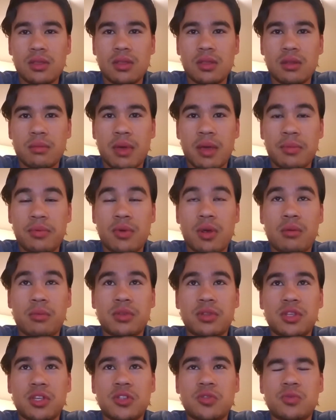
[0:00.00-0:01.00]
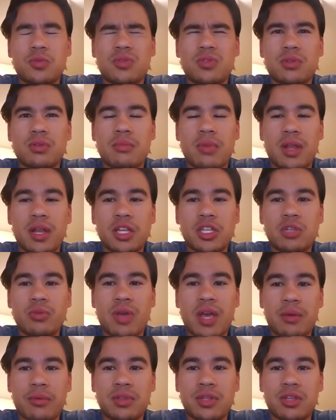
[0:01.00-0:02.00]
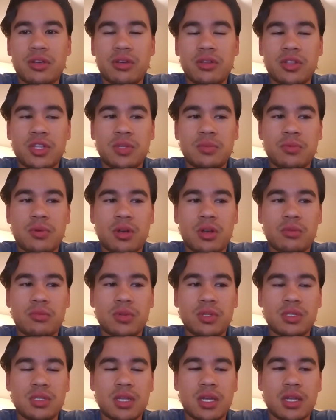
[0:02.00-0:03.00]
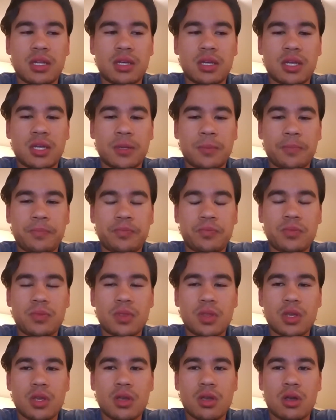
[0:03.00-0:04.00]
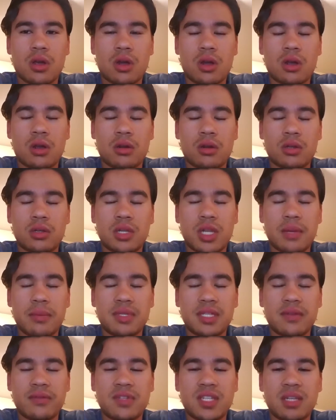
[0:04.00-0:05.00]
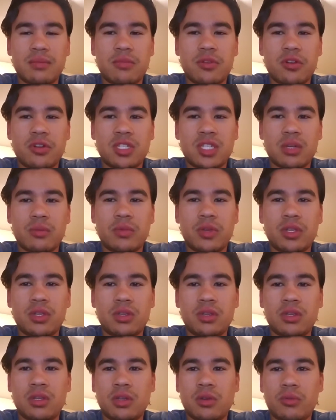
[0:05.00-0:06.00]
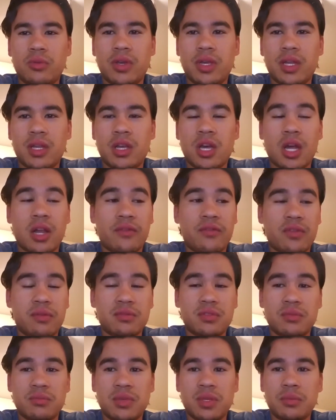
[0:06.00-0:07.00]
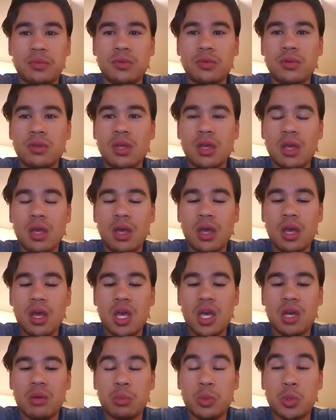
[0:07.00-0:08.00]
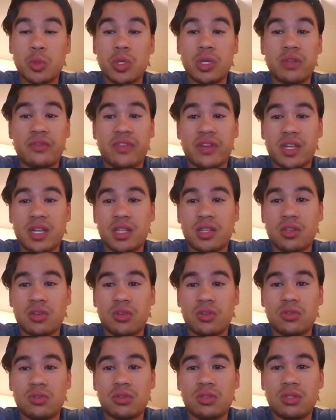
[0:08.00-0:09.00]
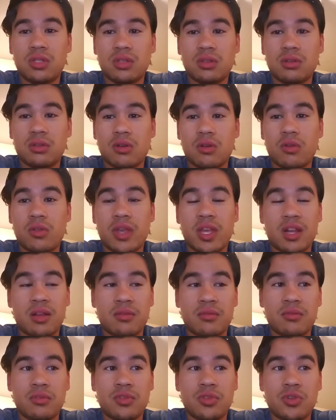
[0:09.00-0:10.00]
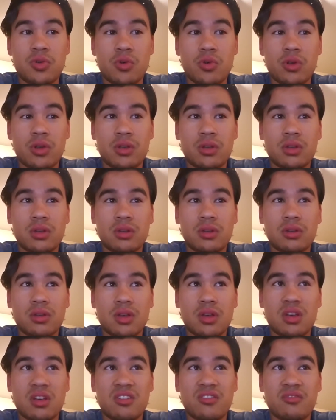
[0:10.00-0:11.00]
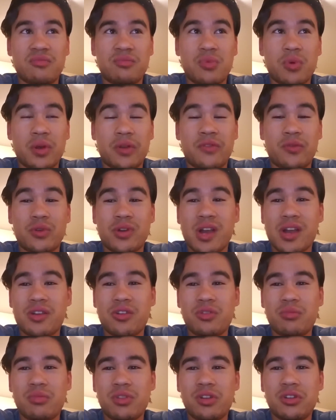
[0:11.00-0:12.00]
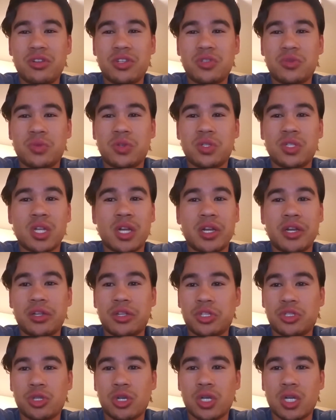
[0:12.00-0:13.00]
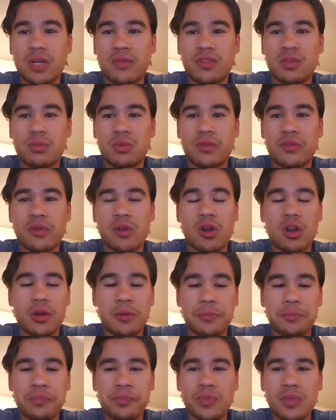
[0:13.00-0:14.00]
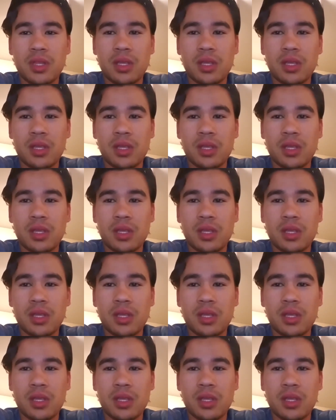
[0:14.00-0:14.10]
The main issue we had with during this part was that our NEMA 17 motors that we had gotten from some people, we quickly found out those only had a torque of 0.49 newton meters, which was not nearly strong enough to move our arm.